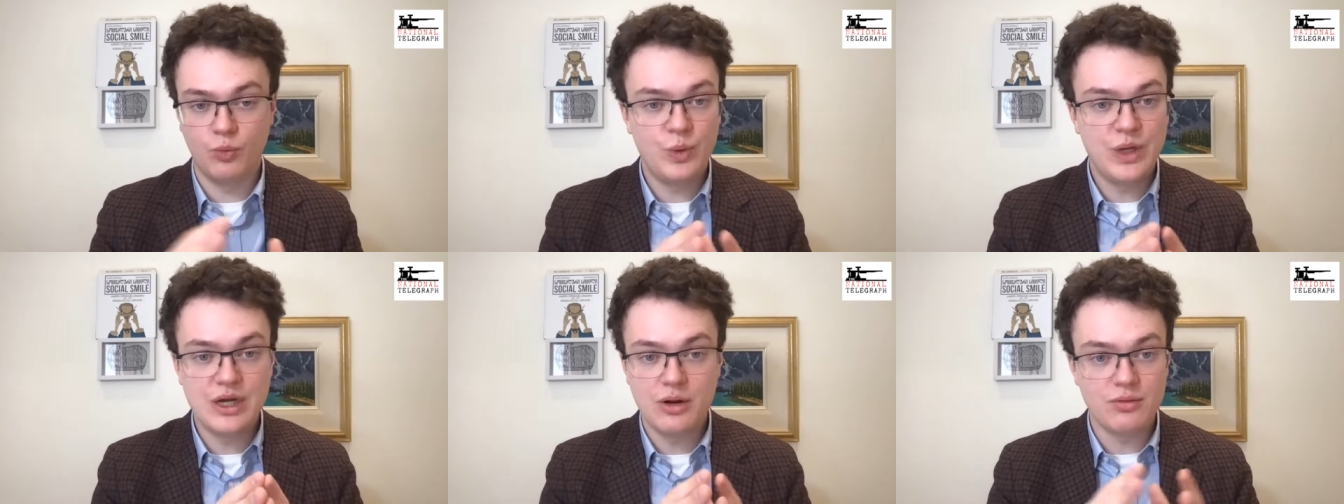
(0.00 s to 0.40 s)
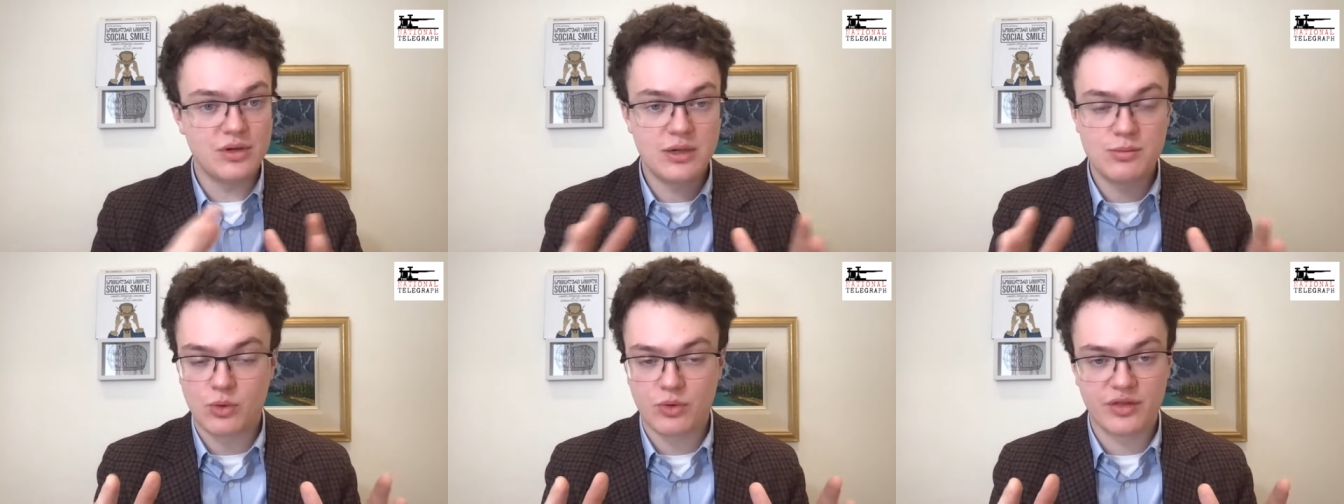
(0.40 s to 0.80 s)
we don't
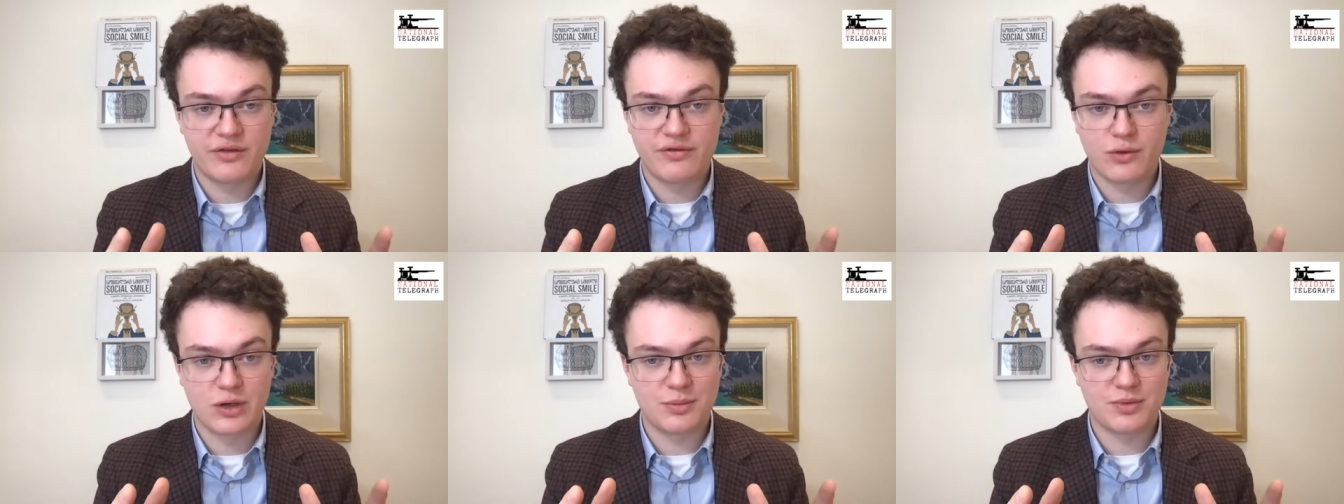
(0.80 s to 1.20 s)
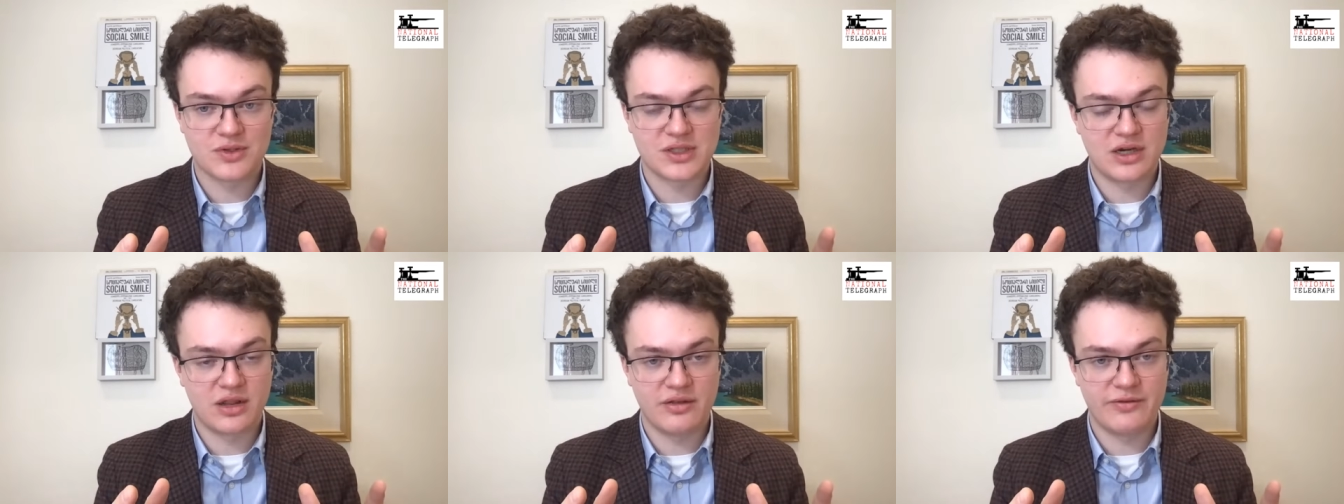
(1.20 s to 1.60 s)
need more than forty
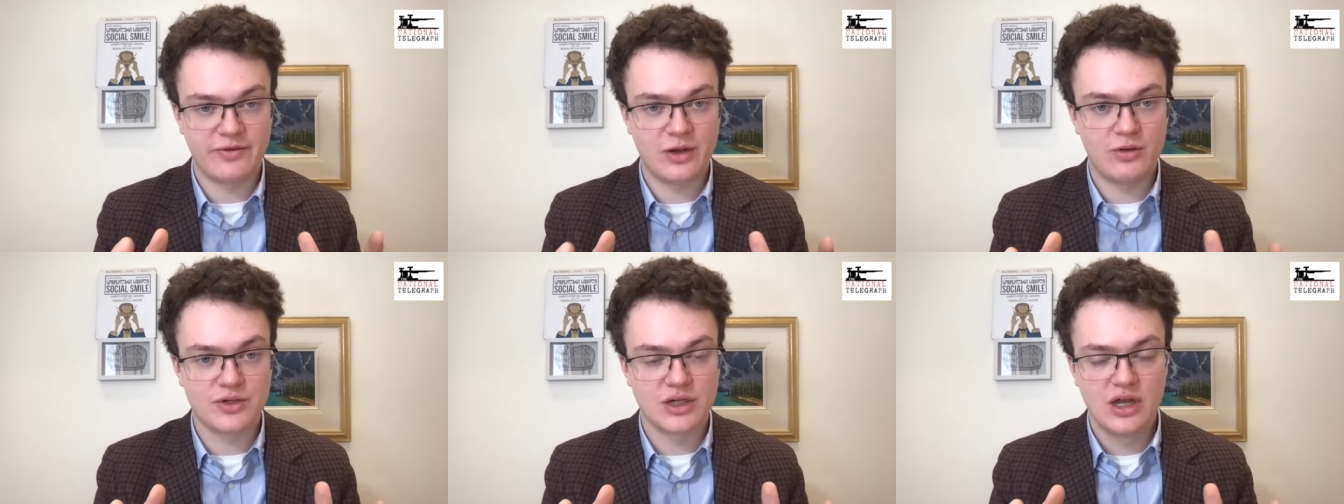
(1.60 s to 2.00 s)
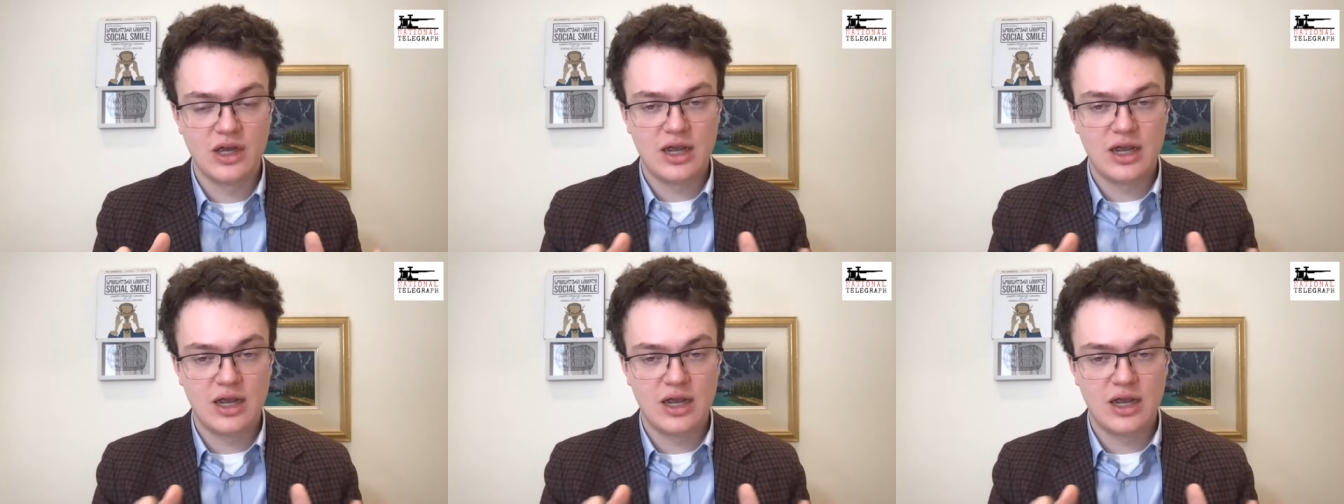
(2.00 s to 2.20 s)
percent of the vote